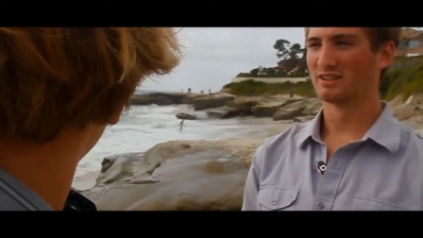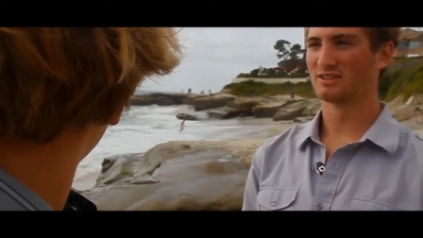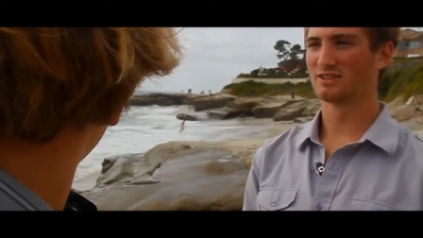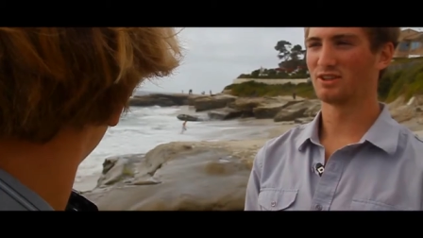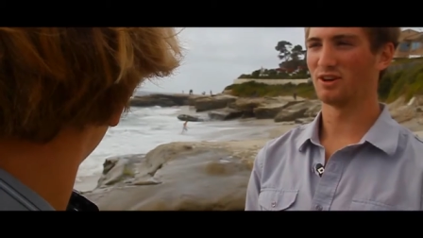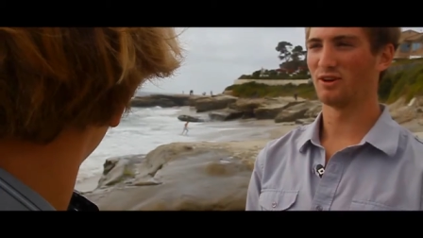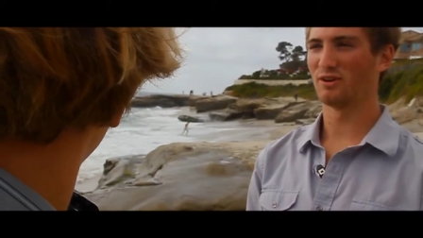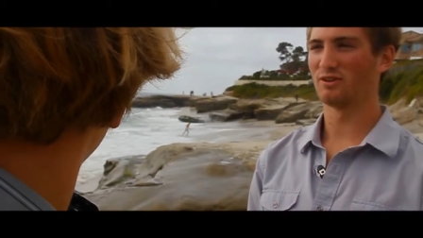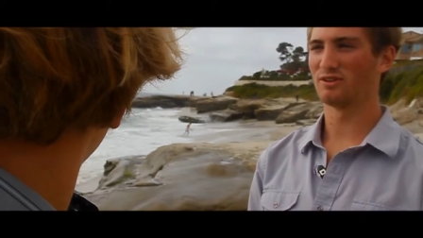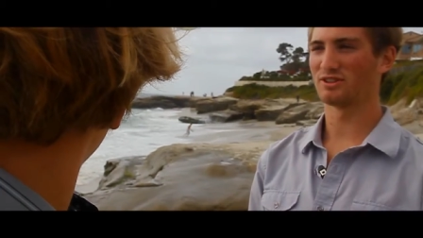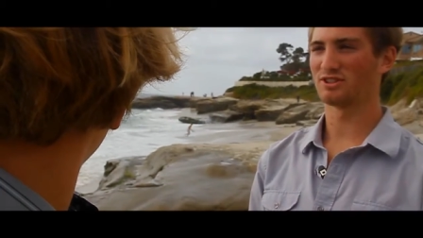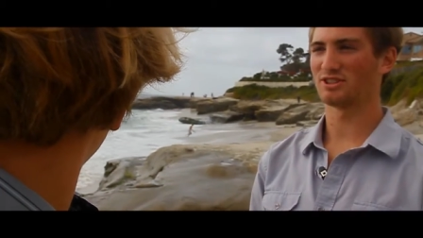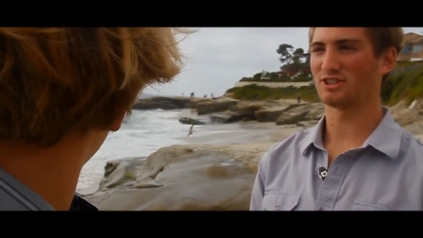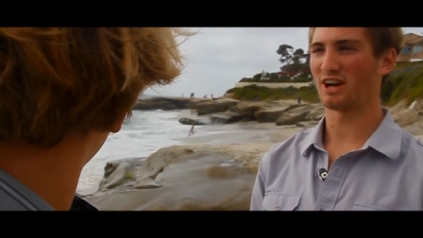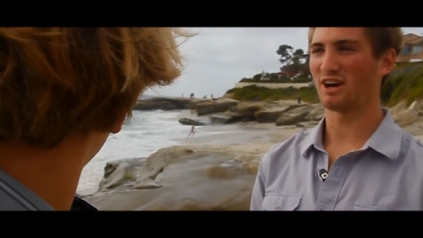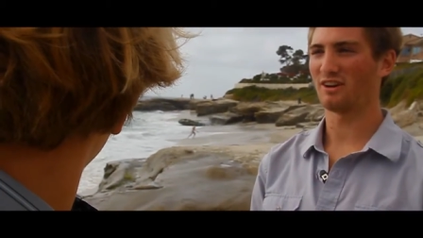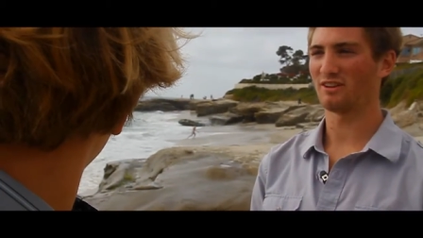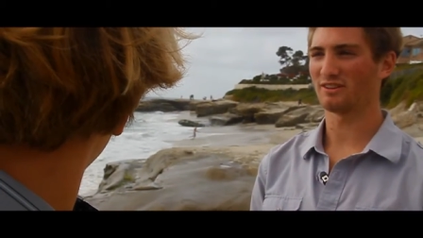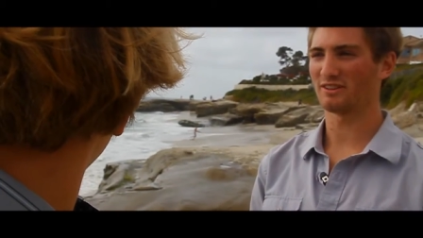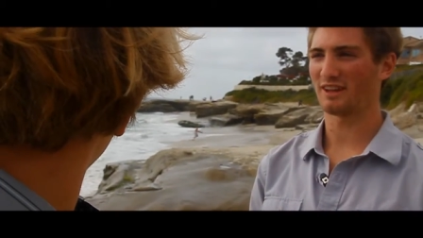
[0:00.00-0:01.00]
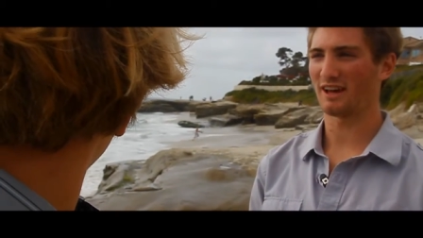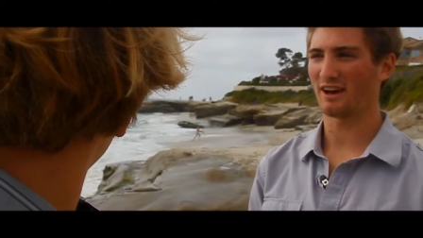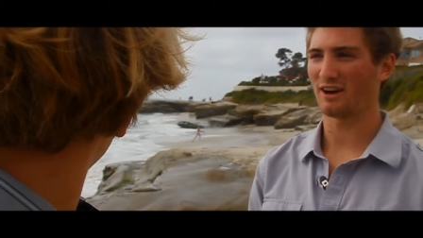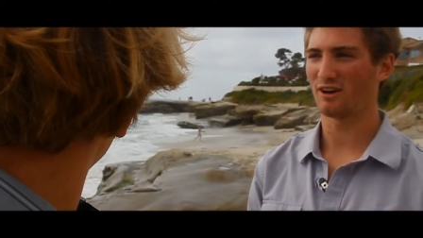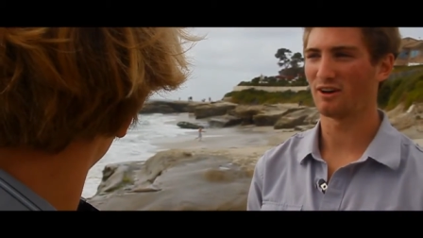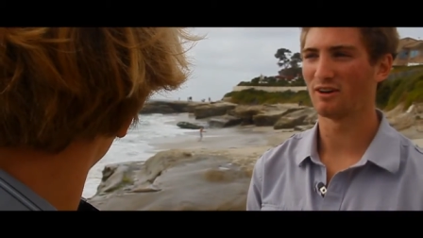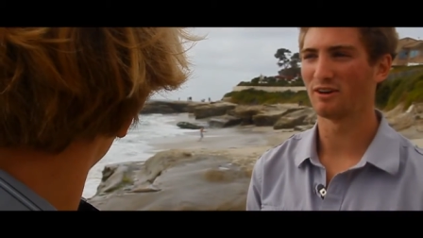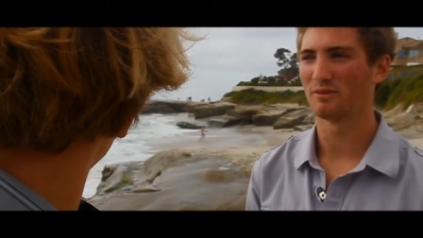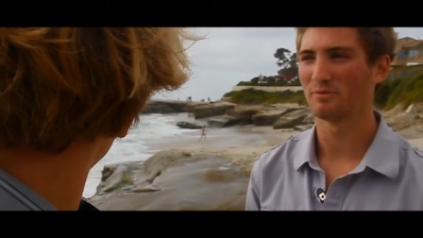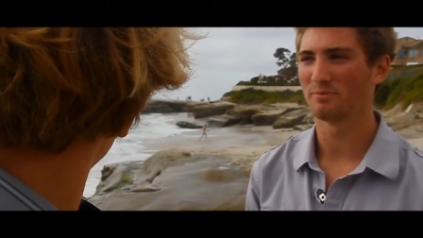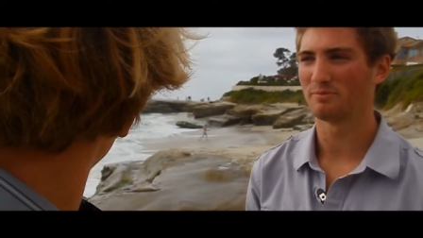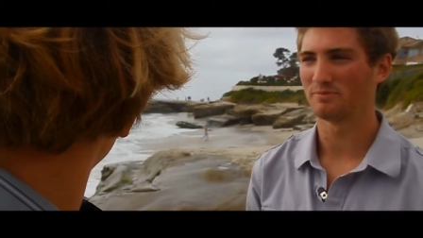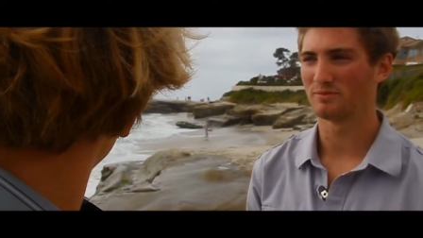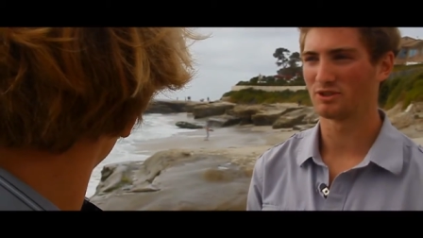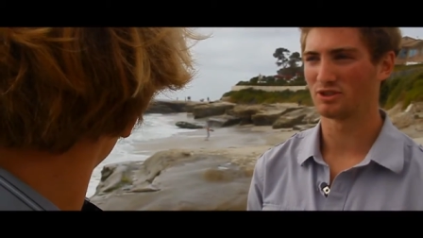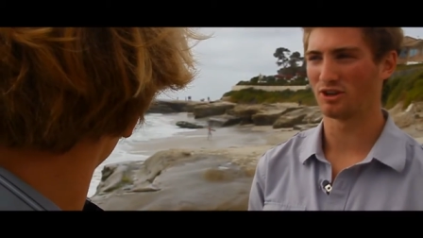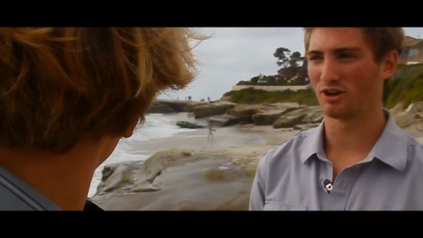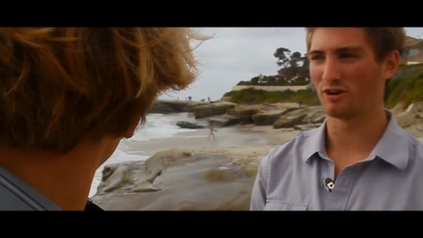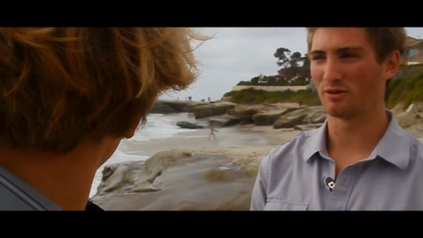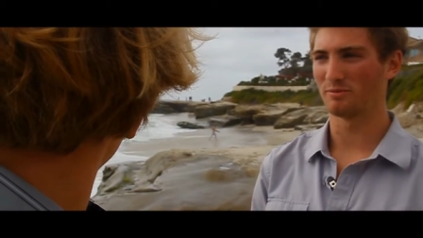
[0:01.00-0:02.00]
So shalt thou
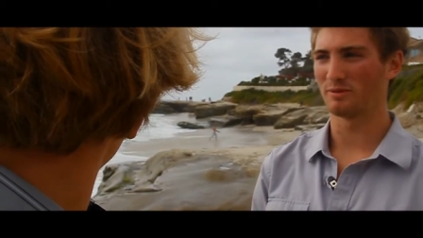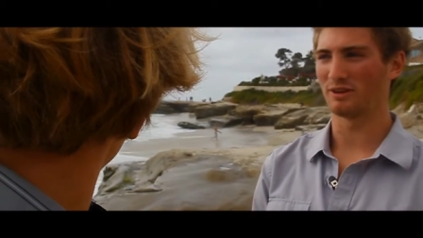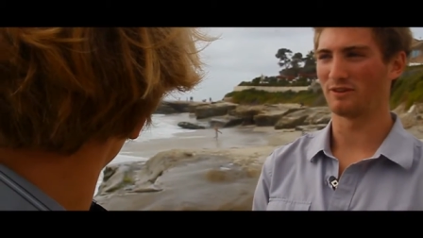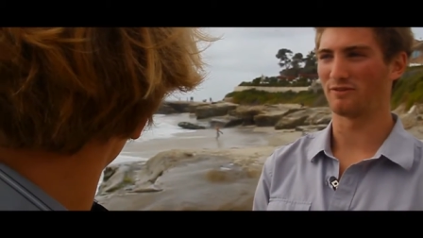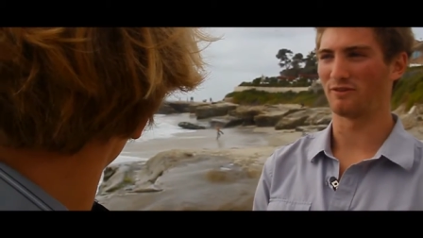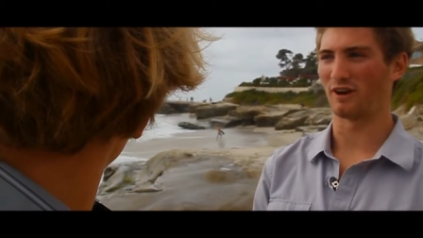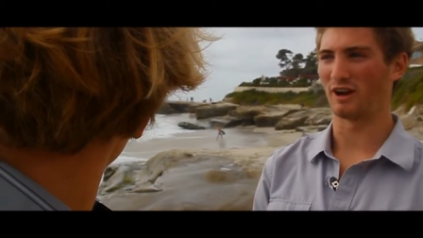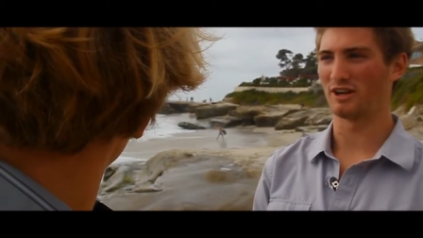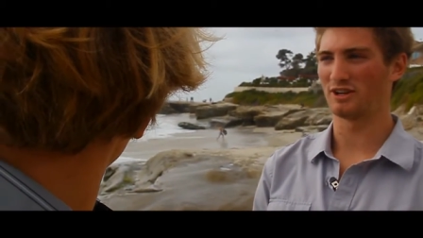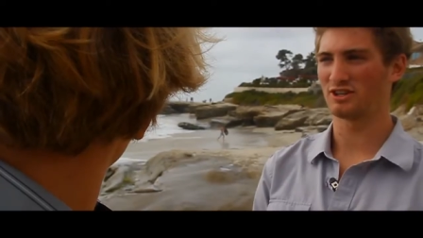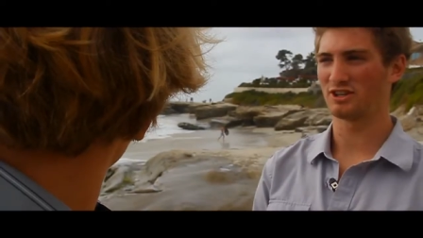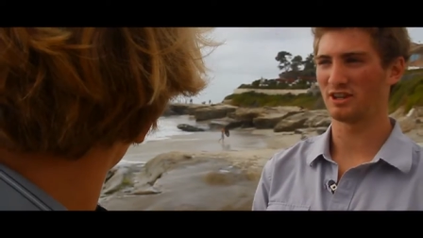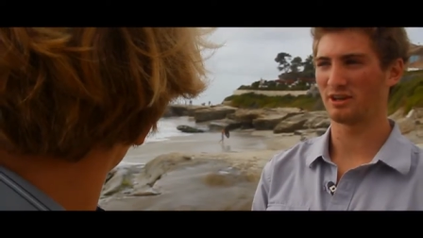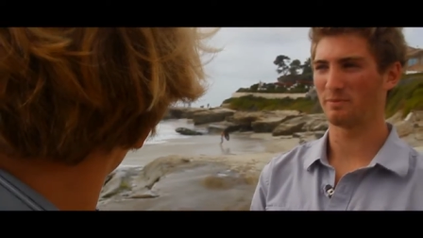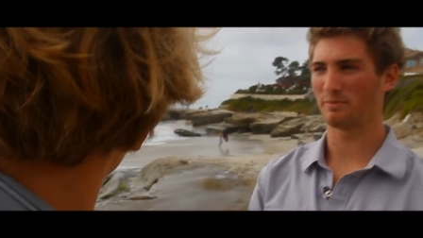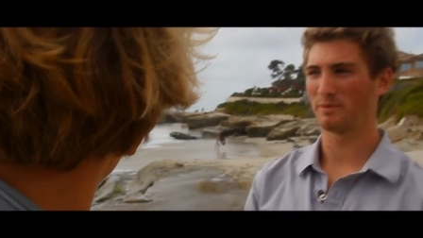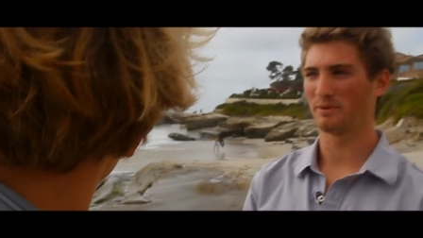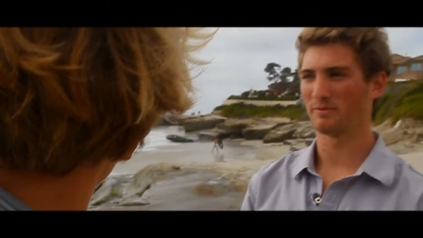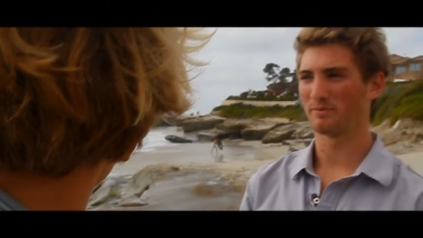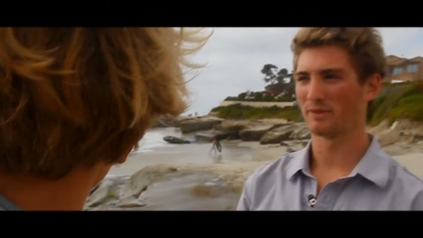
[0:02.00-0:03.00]
show me friendship?